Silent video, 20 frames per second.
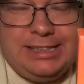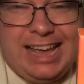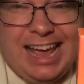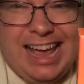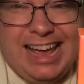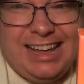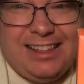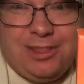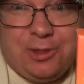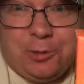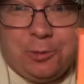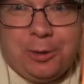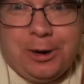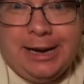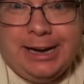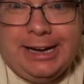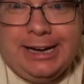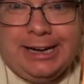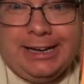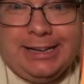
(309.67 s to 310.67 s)

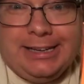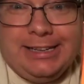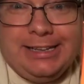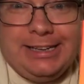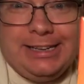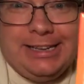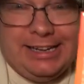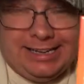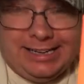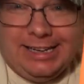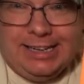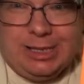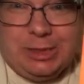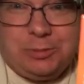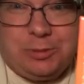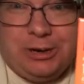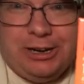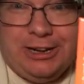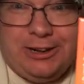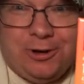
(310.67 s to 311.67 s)
K3, it is
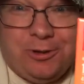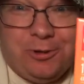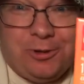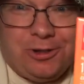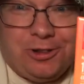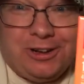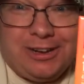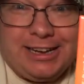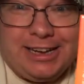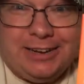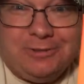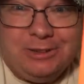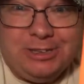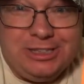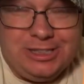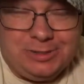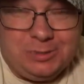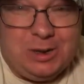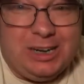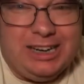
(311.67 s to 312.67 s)
pretty cool looking,
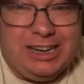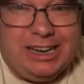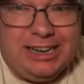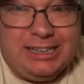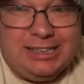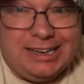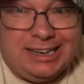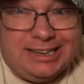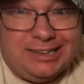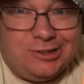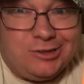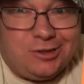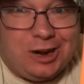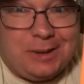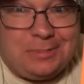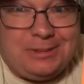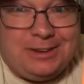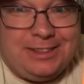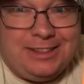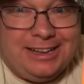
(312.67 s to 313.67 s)
which is why I
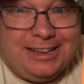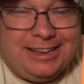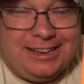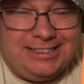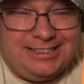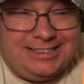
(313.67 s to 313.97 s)
dropped the